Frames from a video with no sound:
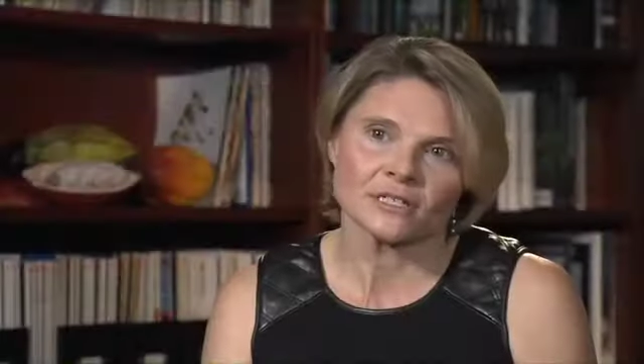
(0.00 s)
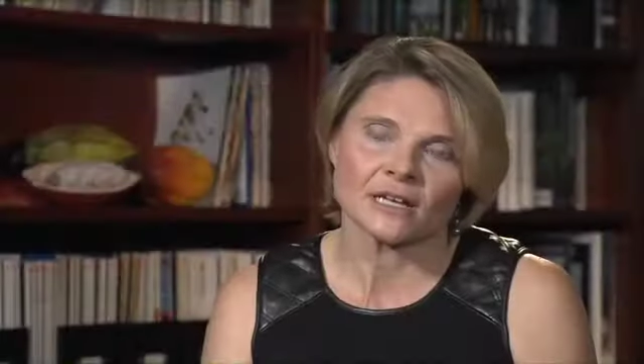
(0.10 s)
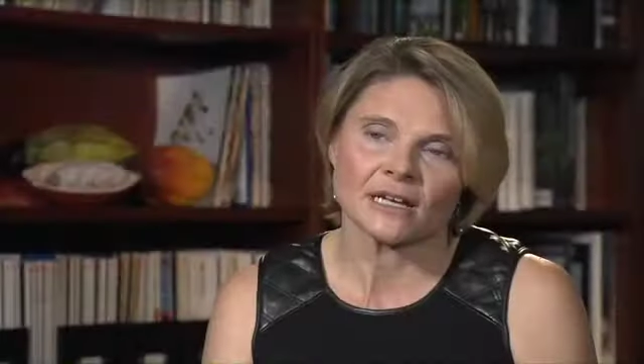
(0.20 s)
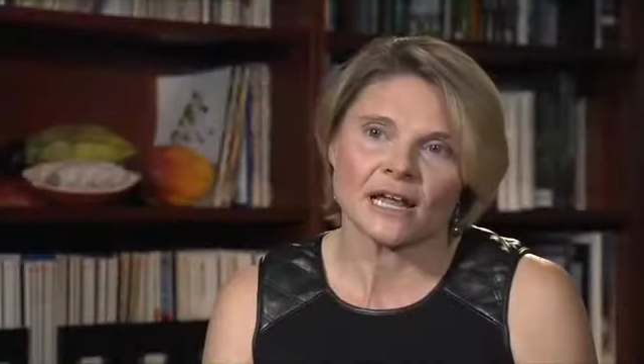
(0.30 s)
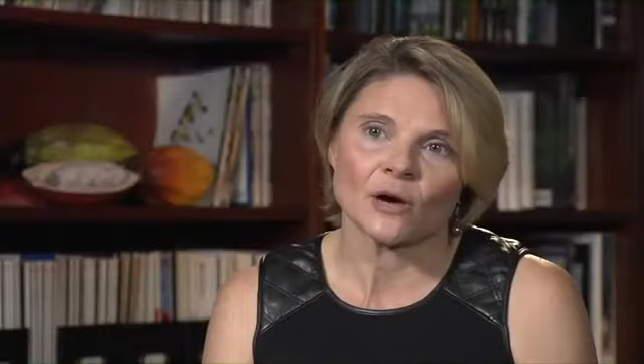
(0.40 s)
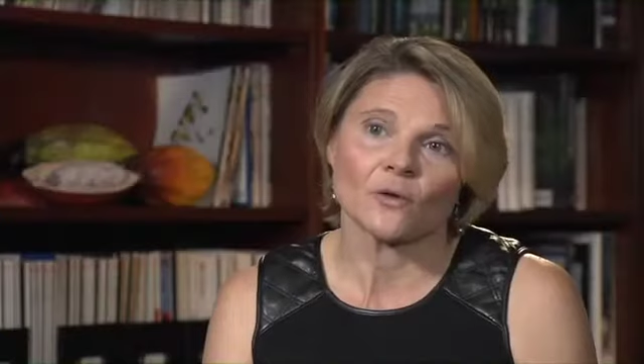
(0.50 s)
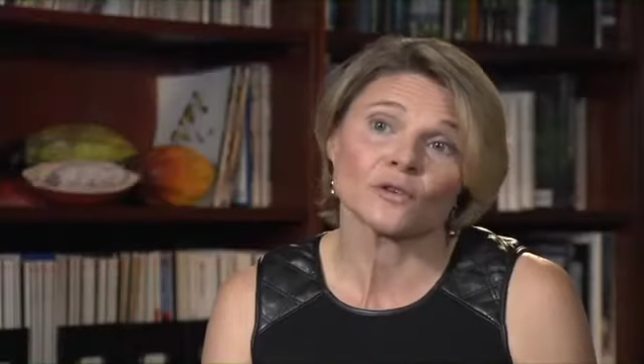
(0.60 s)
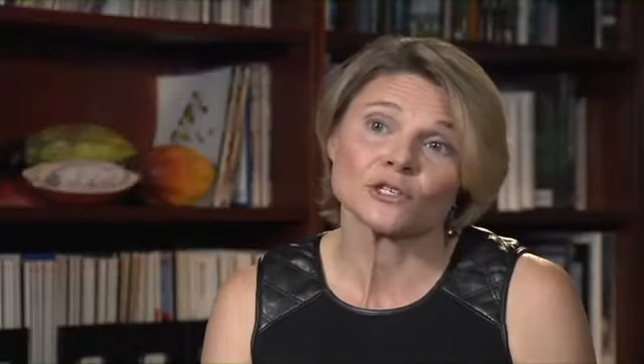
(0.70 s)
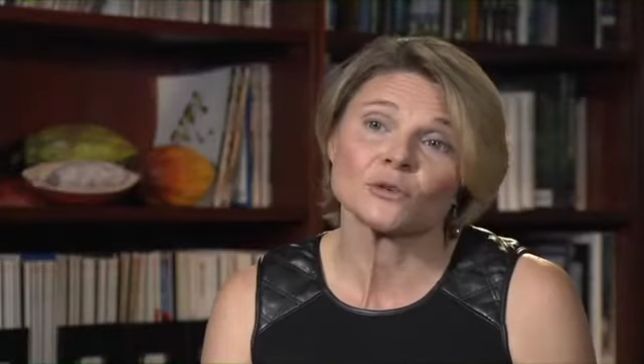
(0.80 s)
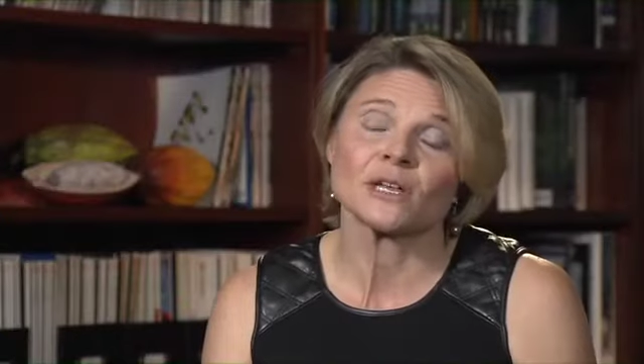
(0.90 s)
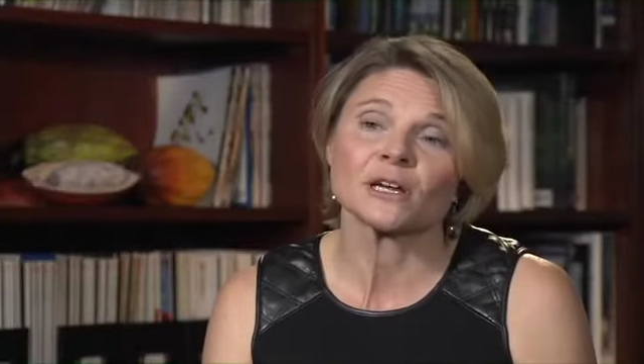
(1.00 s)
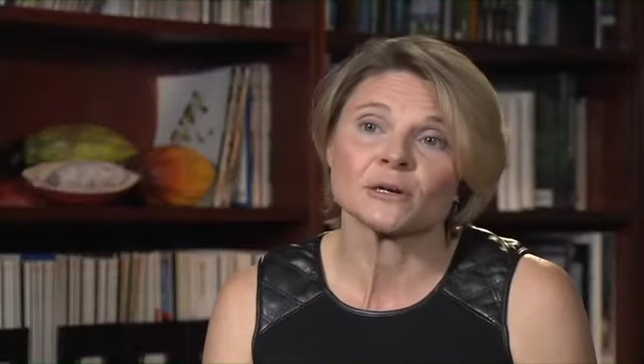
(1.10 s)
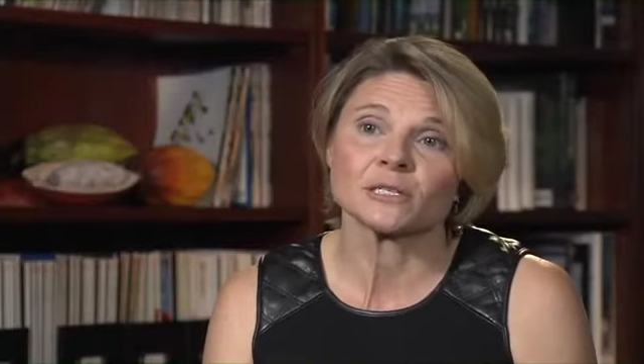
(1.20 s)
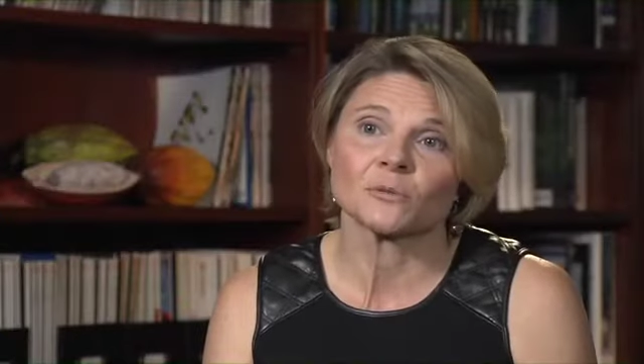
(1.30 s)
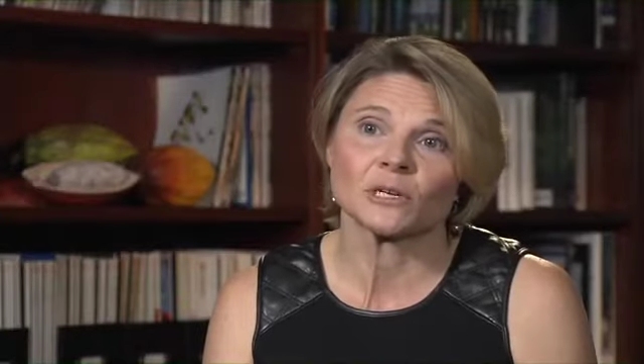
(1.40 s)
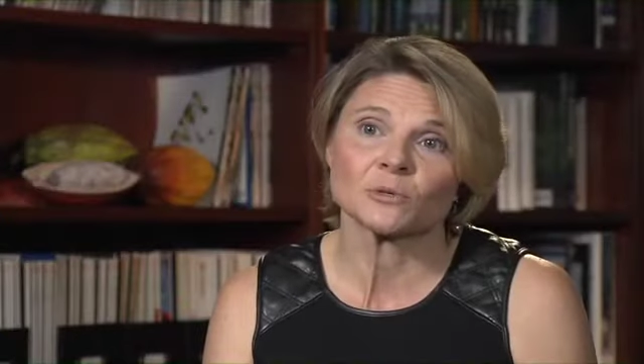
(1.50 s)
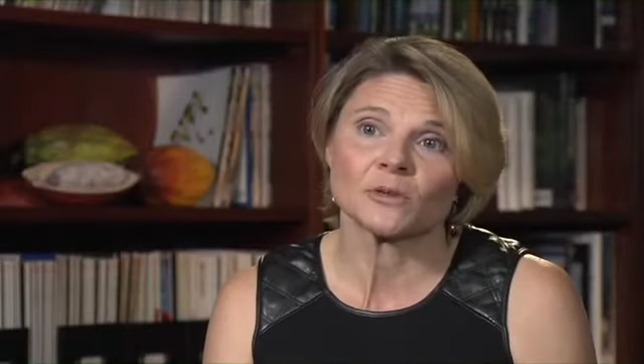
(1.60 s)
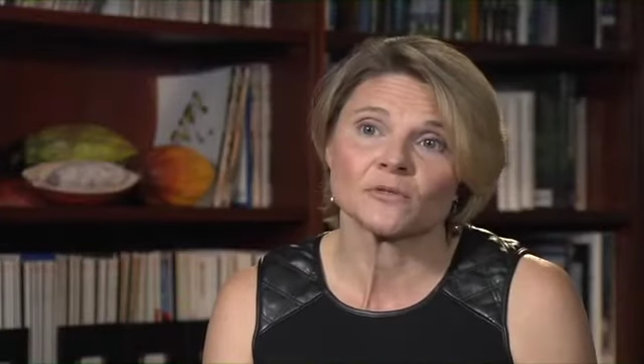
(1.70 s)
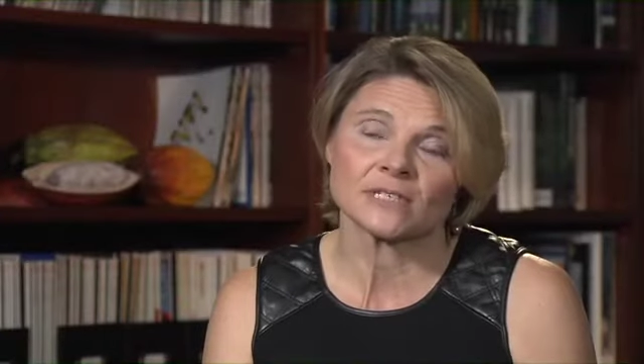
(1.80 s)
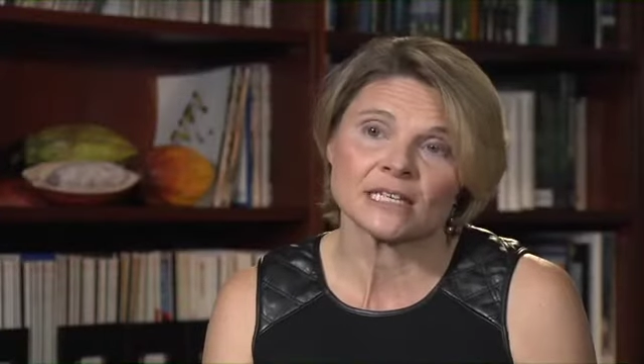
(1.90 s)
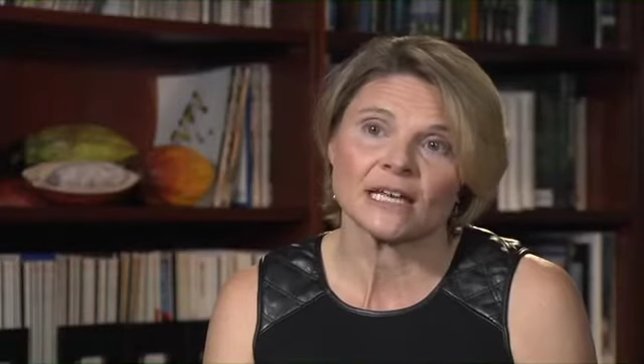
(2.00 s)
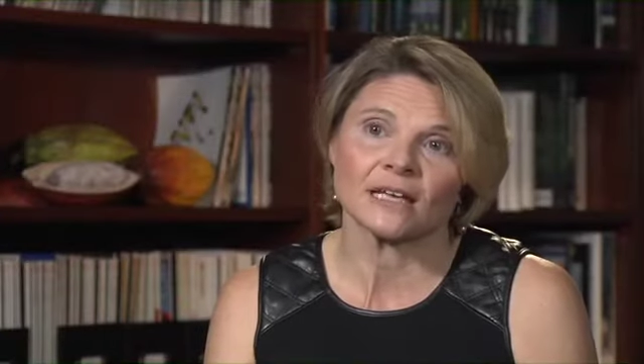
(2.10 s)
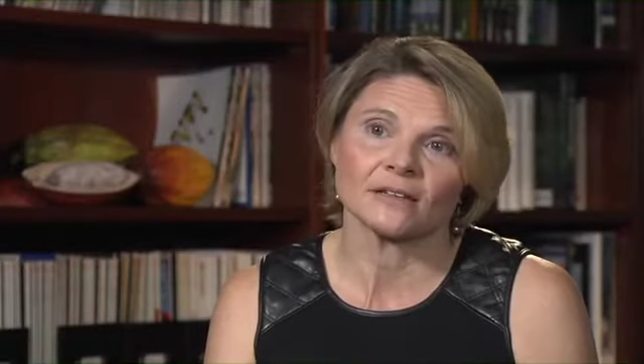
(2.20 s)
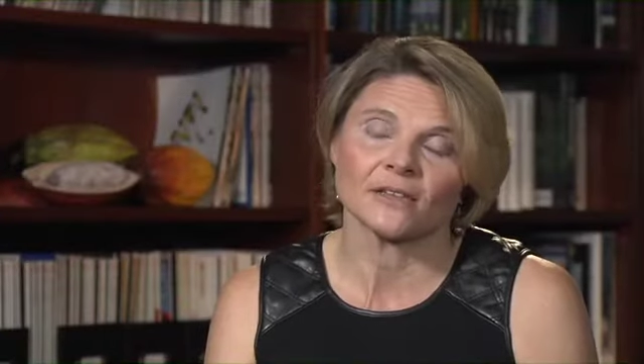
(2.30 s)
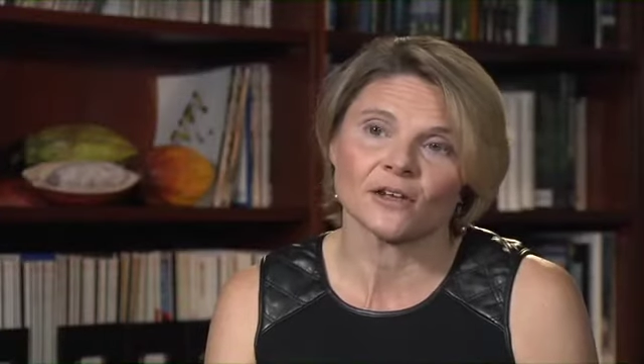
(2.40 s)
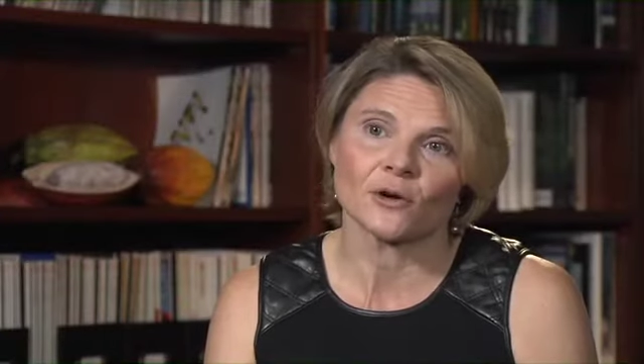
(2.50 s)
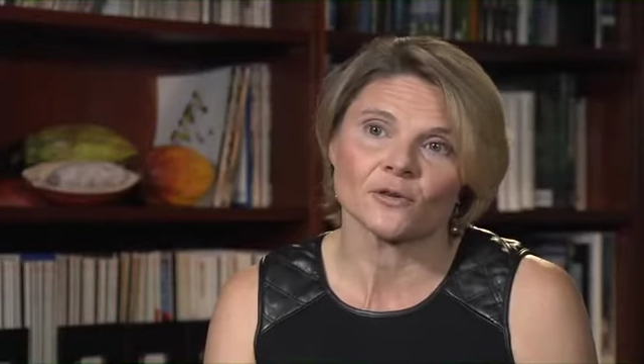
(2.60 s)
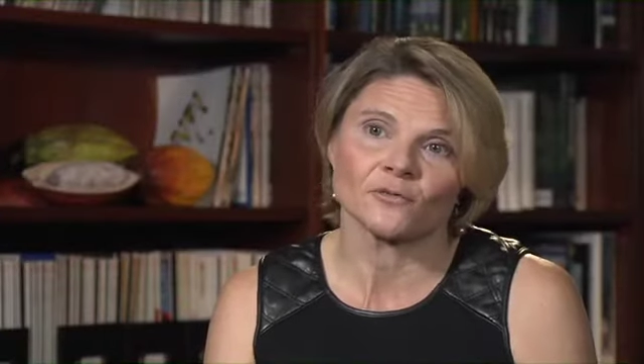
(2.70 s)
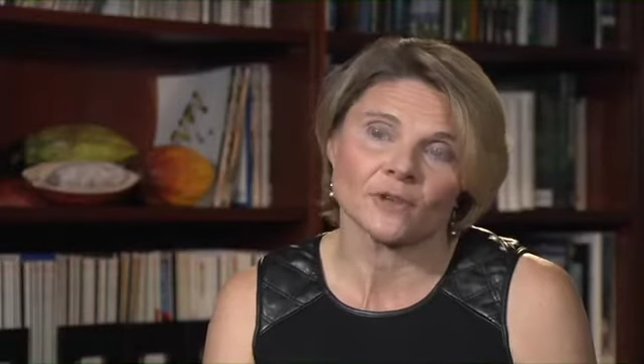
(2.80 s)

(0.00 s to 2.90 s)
study now over 2 years in which we've seen that the